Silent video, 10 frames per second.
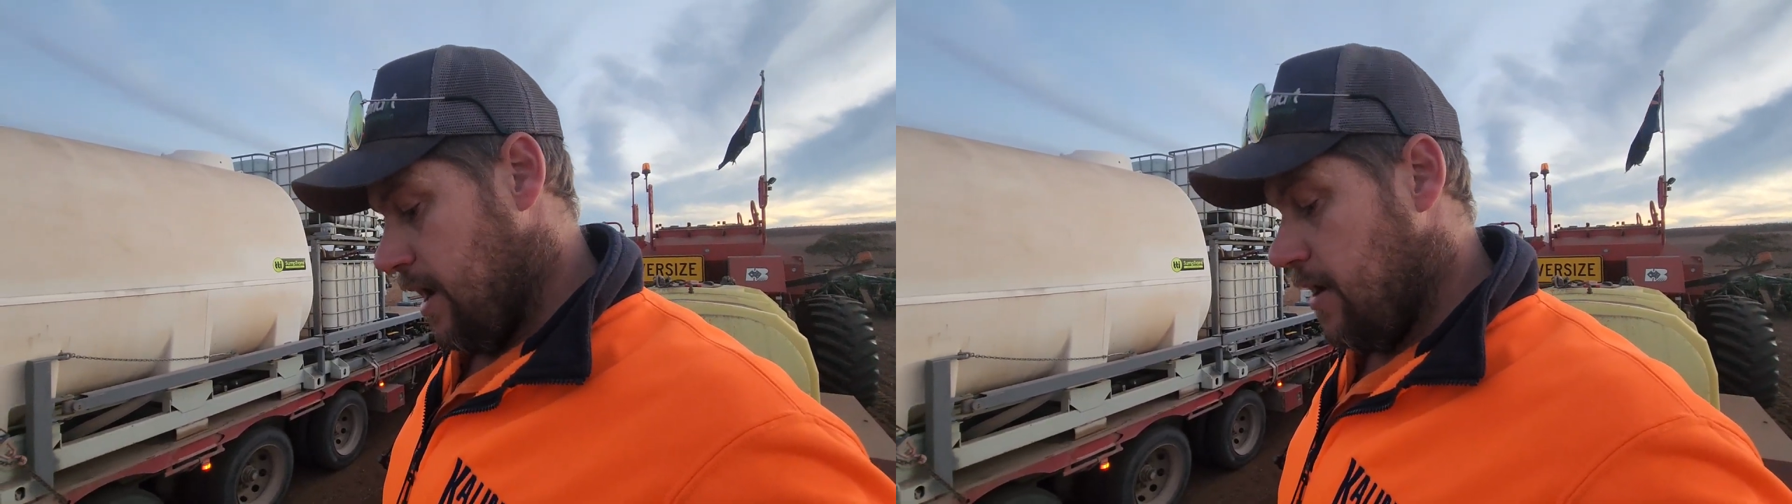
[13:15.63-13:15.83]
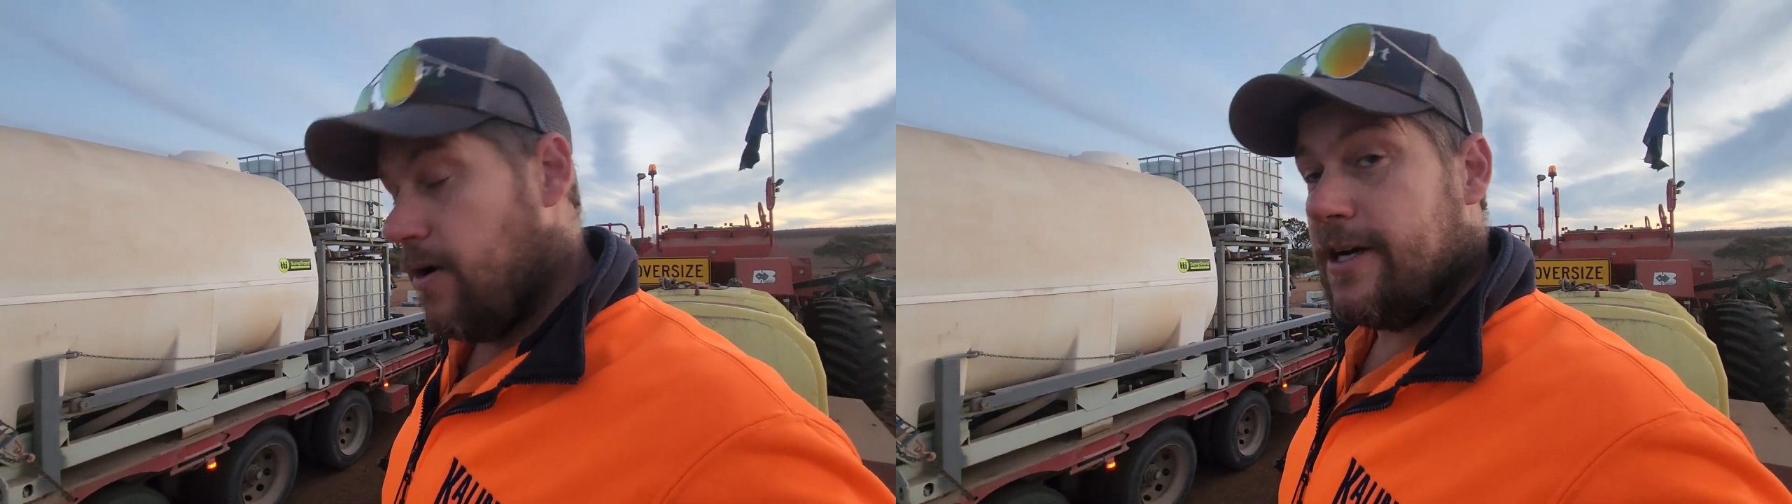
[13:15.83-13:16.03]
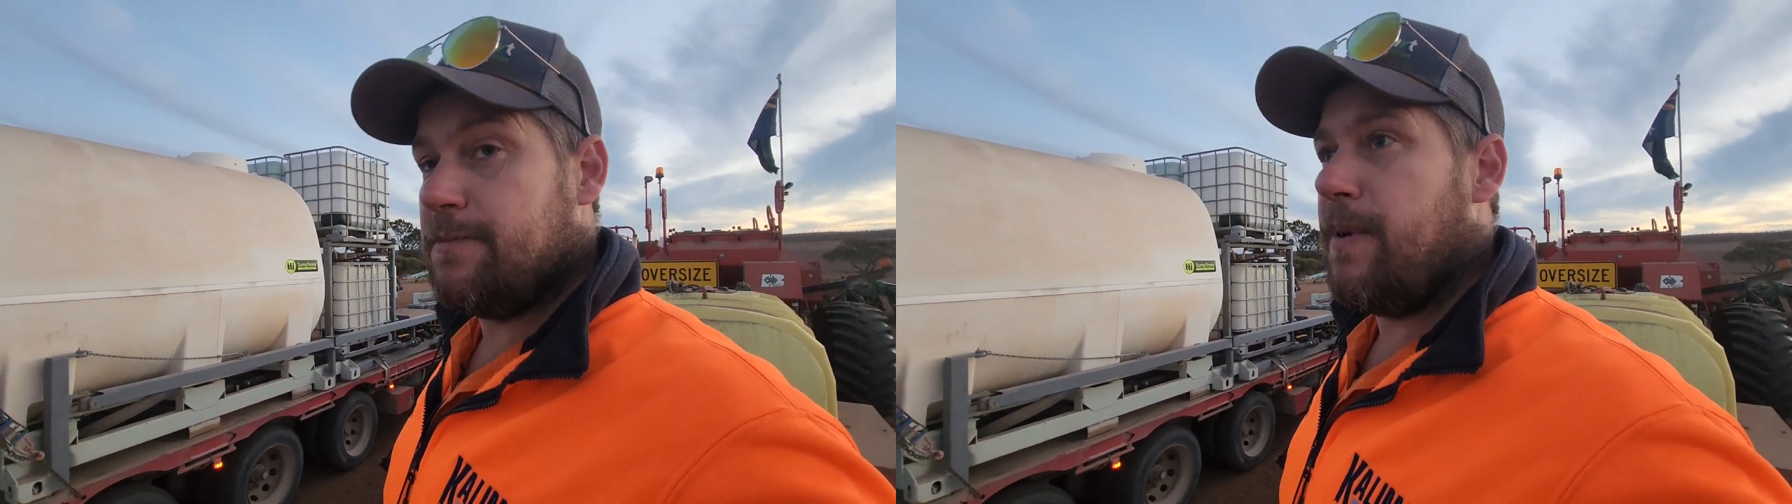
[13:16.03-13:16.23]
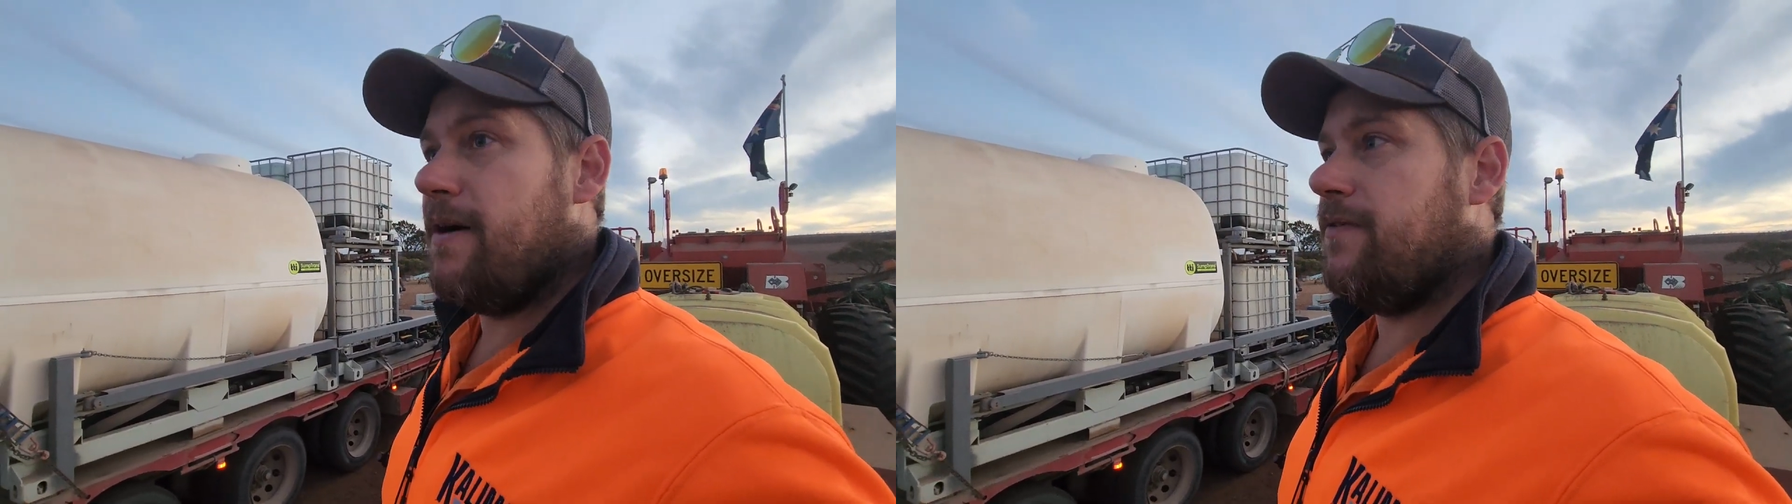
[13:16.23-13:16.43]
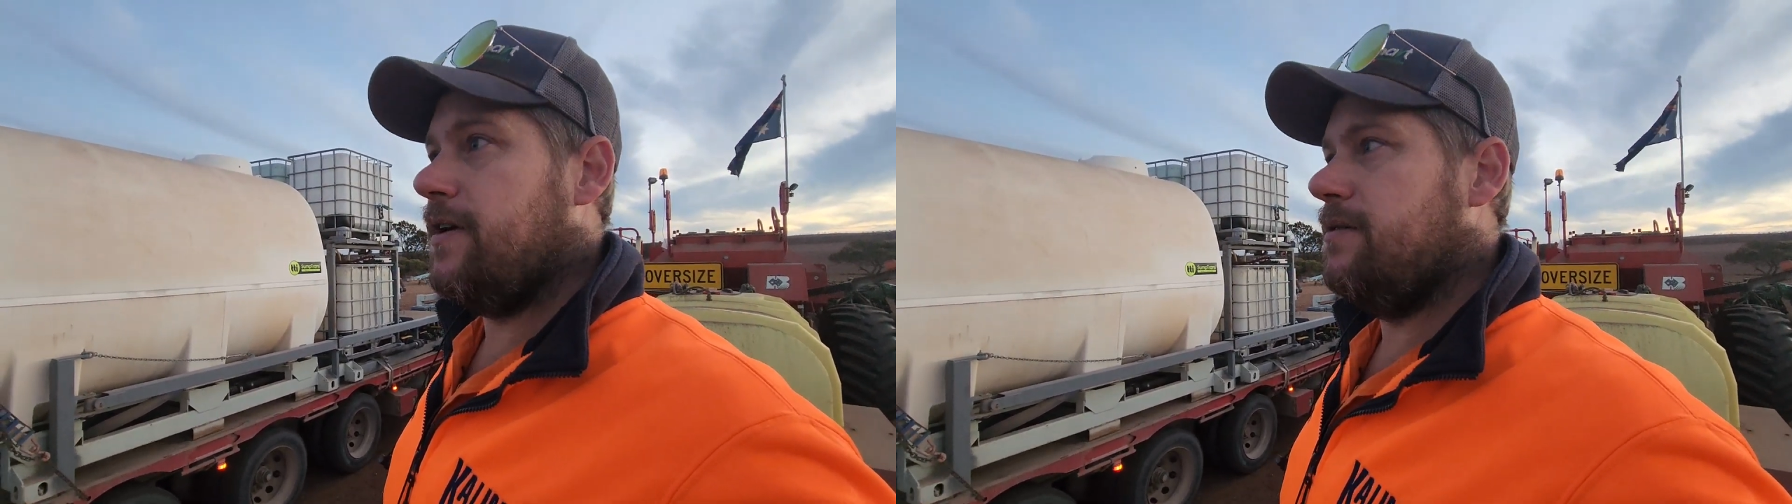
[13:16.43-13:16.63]
nice
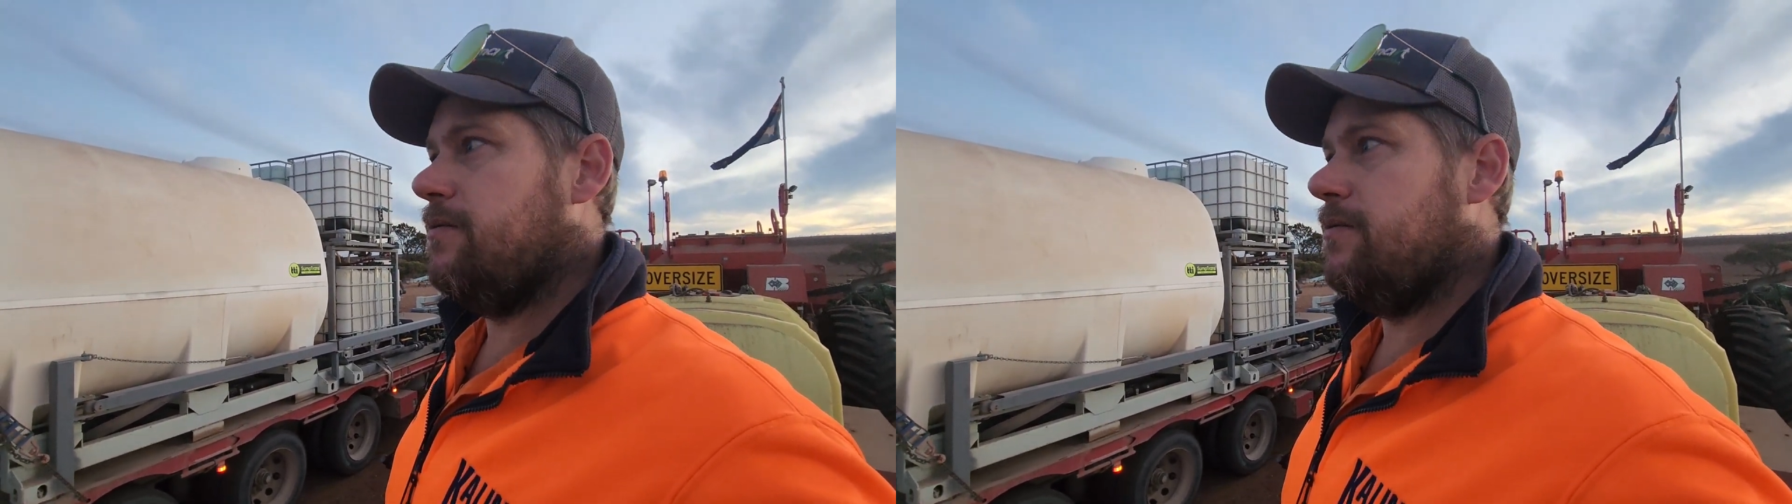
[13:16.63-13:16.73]
buffer,